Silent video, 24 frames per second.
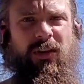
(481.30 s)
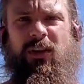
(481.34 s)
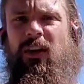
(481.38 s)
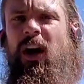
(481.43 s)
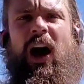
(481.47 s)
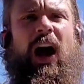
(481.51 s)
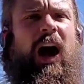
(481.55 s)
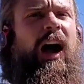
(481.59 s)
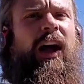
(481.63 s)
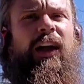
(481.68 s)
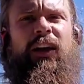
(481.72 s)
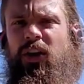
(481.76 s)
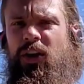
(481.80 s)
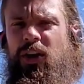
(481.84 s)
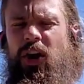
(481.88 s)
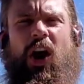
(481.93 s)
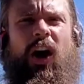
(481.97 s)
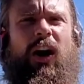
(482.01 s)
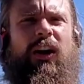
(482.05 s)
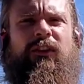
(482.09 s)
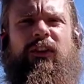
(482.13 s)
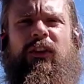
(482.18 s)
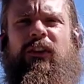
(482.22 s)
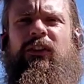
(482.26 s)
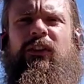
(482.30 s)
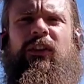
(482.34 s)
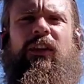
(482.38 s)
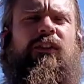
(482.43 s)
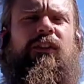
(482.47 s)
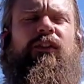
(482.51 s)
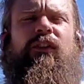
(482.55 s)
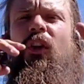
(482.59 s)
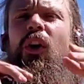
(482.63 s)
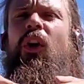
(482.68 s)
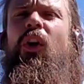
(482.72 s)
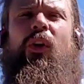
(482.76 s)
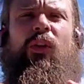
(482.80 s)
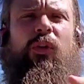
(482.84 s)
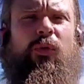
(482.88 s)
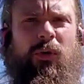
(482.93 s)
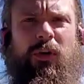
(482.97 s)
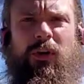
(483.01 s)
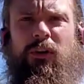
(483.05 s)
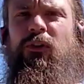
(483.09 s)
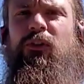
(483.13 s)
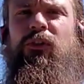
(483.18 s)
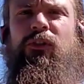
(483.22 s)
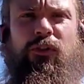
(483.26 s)
higher consciousness, all the
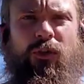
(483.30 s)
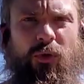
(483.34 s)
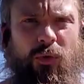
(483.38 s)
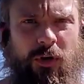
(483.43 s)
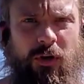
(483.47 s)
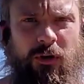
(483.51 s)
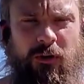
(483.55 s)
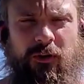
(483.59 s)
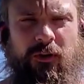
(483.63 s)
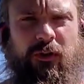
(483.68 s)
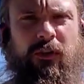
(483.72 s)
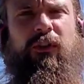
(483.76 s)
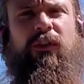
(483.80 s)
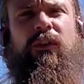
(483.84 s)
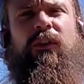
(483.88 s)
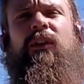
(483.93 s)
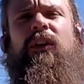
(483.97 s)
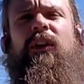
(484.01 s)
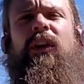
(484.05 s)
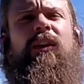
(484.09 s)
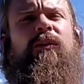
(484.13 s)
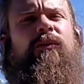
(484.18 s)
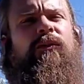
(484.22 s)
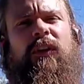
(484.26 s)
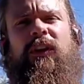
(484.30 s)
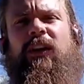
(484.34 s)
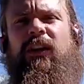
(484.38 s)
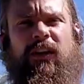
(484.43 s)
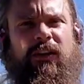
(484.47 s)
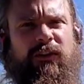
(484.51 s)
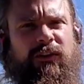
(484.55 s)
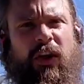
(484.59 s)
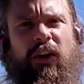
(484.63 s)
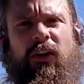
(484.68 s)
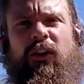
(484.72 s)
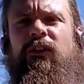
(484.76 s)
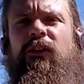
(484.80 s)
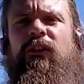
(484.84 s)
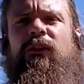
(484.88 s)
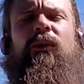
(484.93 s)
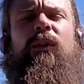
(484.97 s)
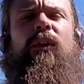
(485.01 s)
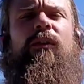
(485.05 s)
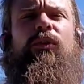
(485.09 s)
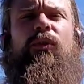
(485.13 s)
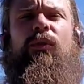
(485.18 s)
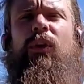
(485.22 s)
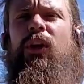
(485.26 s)
words source, infinite intelligence,
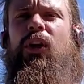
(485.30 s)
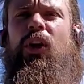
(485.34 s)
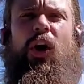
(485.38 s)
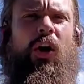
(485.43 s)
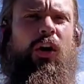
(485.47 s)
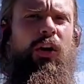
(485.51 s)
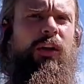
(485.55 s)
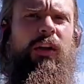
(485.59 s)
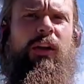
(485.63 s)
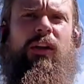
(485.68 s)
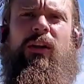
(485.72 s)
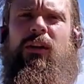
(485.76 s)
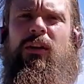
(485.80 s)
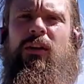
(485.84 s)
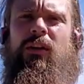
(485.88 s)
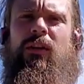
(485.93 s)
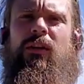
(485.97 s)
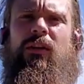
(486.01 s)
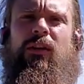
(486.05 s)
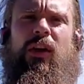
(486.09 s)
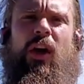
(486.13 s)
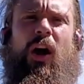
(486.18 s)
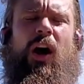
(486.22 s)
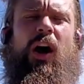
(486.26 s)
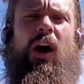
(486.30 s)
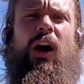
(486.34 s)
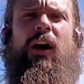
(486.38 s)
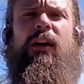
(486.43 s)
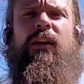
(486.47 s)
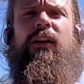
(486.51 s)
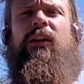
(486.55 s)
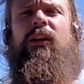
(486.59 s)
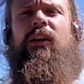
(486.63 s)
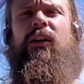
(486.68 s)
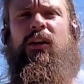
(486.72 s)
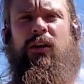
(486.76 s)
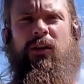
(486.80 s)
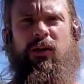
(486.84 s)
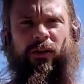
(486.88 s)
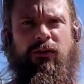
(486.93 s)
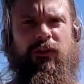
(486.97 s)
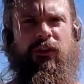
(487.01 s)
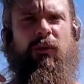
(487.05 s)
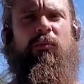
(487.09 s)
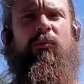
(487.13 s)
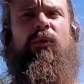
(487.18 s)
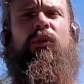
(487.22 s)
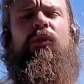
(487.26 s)
whatever you want to call it, God,
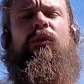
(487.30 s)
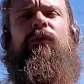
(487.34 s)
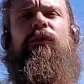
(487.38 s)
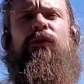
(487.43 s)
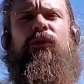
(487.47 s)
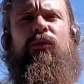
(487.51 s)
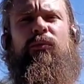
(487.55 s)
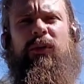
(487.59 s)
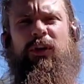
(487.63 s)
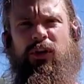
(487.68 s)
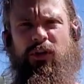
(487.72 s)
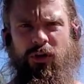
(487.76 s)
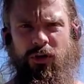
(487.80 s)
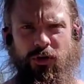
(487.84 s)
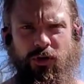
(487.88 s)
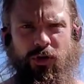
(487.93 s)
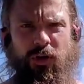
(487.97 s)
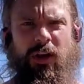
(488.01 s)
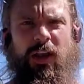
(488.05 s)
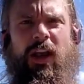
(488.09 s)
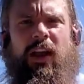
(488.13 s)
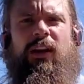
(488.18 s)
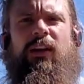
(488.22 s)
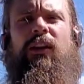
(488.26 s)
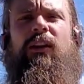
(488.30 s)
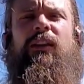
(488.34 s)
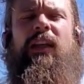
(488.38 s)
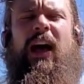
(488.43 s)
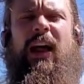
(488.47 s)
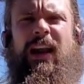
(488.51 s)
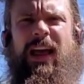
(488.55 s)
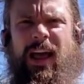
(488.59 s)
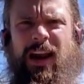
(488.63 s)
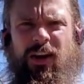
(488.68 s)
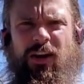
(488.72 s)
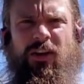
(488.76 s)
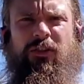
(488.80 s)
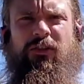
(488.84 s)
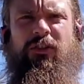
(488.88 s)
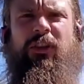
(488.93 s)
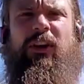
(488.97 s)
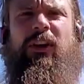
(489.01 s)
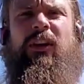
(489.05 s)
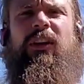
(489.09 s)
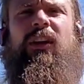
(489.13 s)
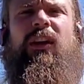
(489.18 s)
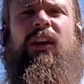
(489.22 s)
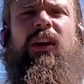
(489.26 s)
to move through me, your creator, that
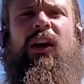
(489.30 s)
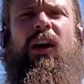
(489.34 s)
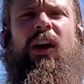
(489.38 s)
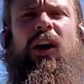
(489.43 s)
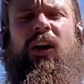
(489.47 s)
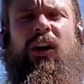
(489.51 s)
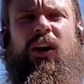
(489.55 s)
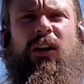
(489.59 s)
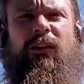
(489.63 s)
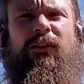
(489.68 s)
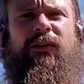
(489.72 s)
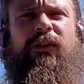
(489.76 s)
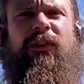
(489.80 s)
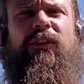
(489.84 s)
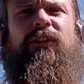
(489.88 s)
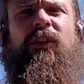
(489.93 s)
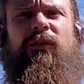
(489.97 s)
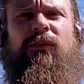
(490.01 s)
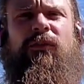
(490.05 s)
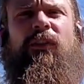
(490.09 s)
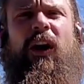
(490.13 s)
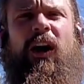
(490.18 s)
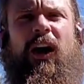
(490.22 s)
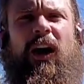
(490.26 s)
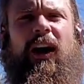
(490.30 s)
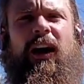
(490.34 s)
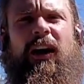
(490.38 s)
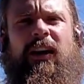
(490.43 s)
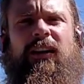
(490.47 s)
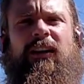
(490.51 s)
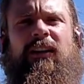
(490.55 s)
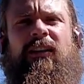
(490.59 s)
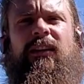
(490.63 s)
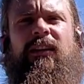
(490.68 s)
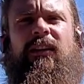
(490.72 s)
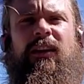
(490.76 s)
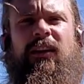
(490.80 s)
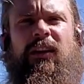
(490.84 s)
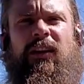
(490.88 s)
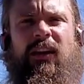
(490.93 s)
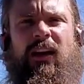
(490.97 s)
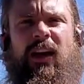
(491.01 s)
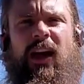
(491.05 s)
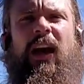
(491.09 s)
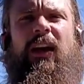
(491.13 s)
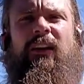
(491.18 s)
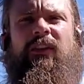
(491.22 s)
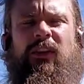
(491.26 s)
energy of the divine
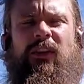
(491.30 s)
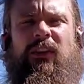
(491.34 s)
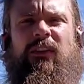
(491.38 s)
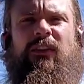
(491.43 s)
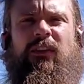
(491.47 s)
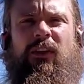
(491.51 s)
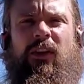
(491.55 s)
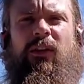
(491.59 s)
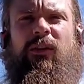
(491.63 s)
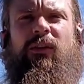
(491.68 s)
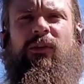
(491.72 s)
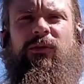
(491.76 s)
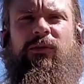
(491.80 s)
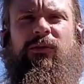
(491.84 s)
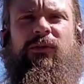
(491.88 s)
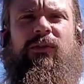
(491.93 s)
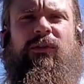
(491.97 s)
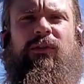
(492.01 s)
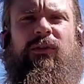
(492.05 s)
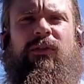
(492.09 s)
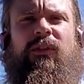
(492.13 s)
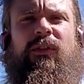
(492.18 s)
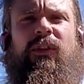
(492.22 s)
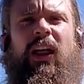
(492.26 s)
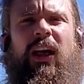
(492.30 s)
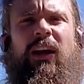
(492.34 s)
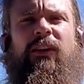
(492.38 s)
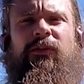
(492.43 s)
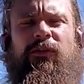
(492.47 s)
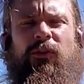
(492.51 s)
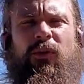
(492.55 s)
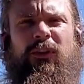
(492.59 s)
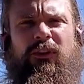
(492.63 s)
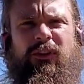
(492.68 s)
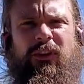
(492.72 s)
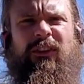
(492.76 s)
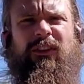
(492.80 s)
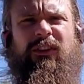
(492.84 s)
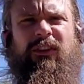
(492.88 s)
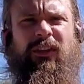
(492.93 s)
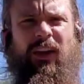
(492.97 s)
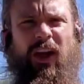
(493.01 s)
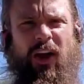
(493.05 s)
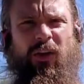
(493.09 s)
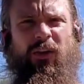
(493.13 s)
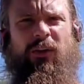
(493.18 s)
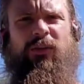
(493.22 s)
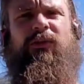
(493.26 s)
essence of life force
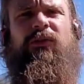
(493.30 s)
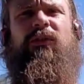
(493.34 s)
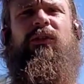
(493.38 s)
itself.